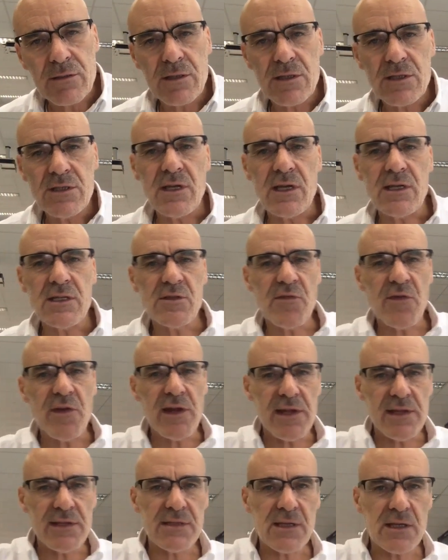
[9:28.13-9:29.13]
States
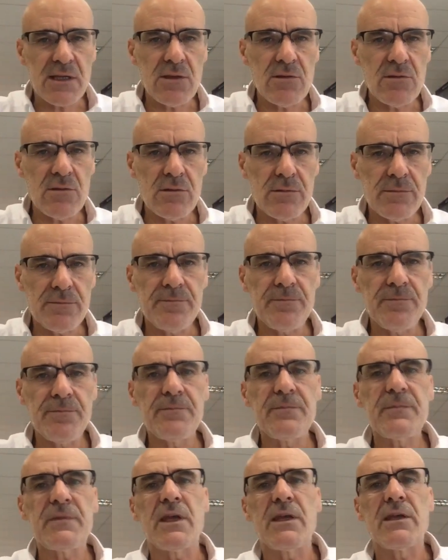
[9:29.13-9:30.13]
feel insecure,
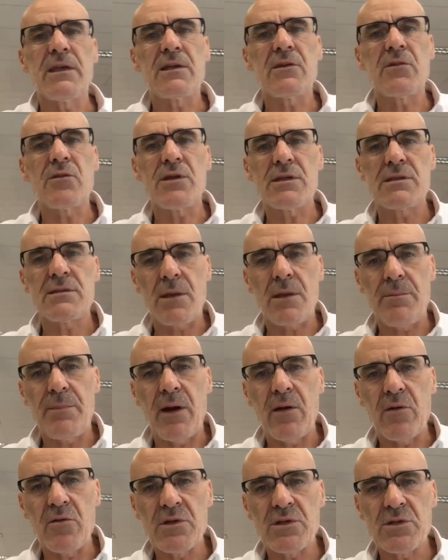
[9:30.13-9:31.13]
they increase their
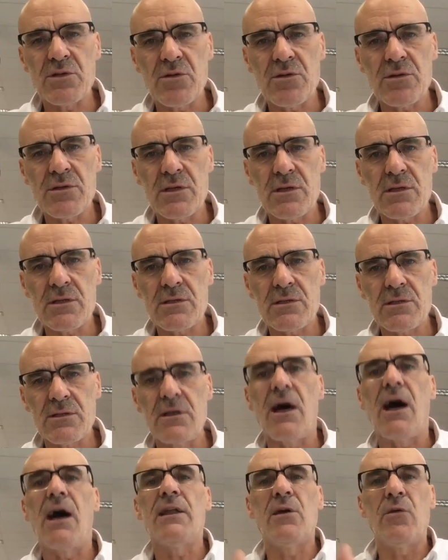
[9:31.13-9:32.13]
power resources,
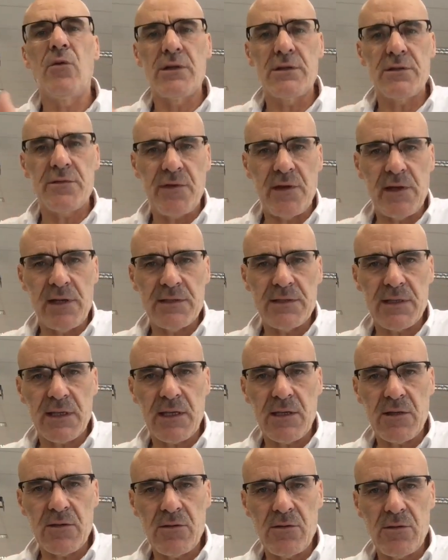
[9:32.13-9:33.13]
other ones feel
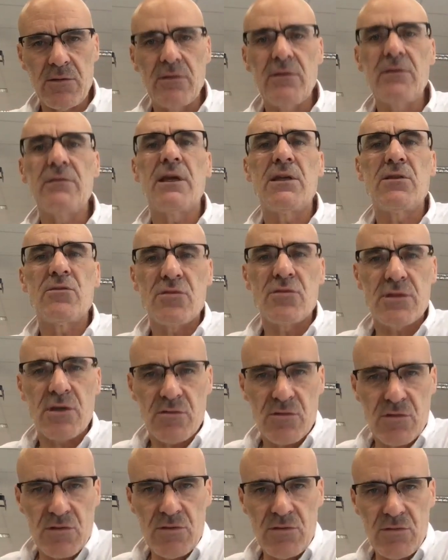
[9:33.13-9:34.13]
insecure, they do so
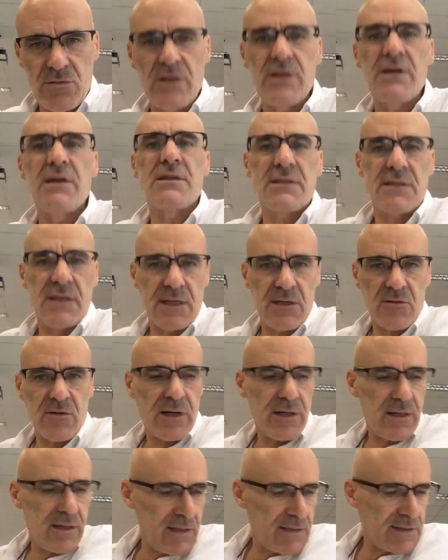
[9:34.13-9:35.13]
too, etc.,
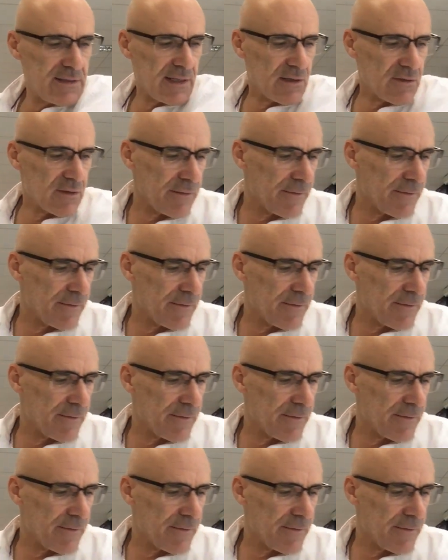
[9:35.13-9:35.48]
etc.